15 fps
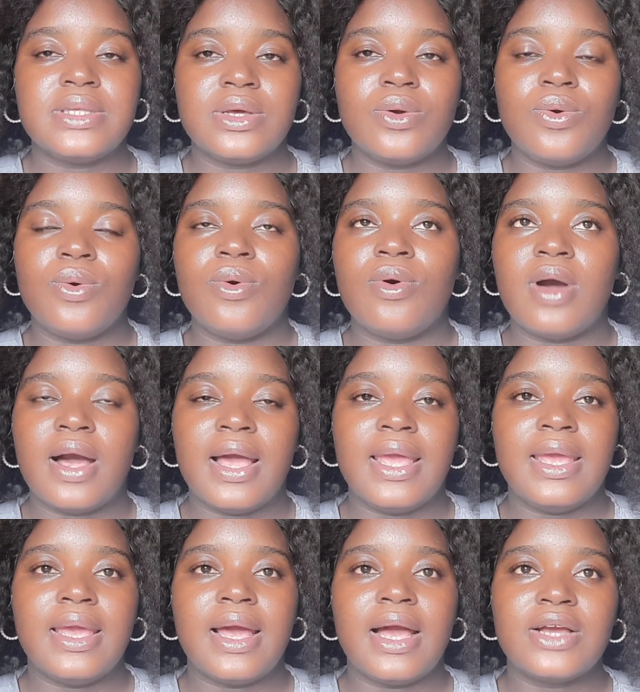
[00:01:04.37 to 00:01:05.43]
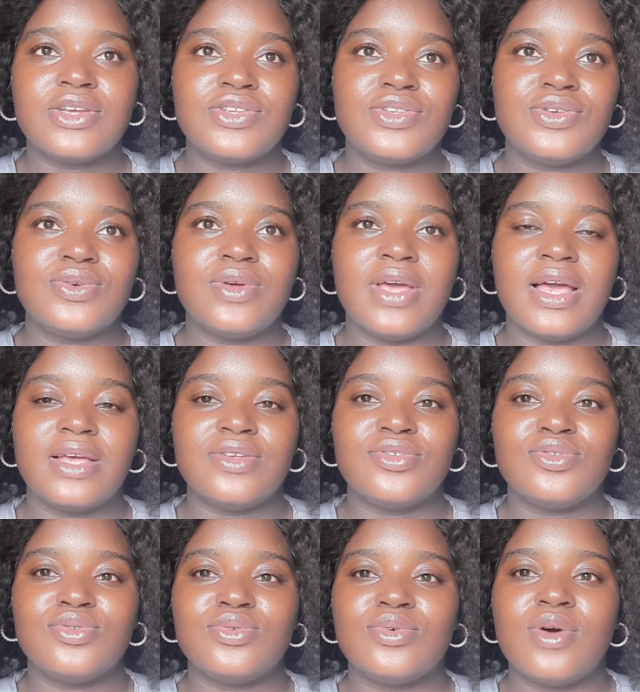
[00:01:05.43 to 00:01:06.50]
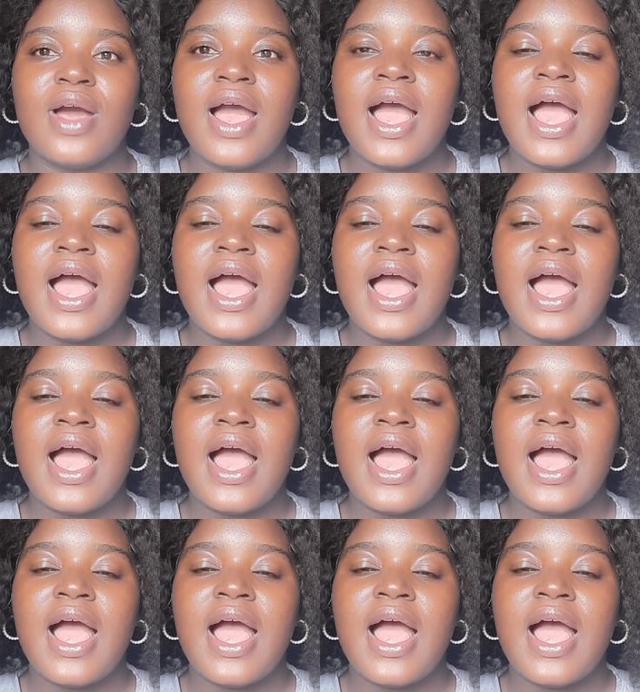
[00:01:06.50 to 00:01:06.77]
ago I asked you guys to